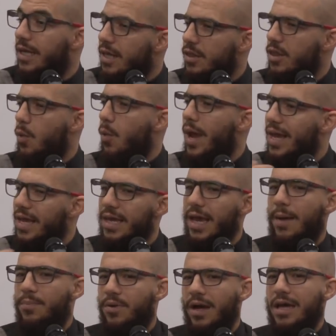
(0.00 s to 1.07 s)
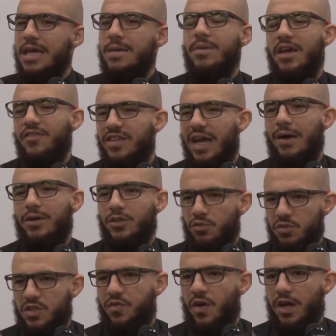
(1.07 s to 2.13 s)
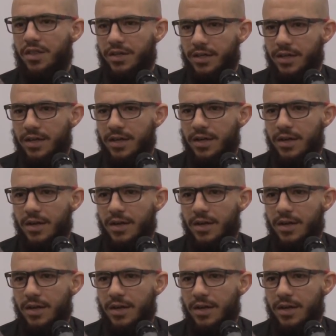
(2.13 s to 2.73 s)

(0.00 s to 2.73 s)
The way Ibrahim gave da'wah to his father.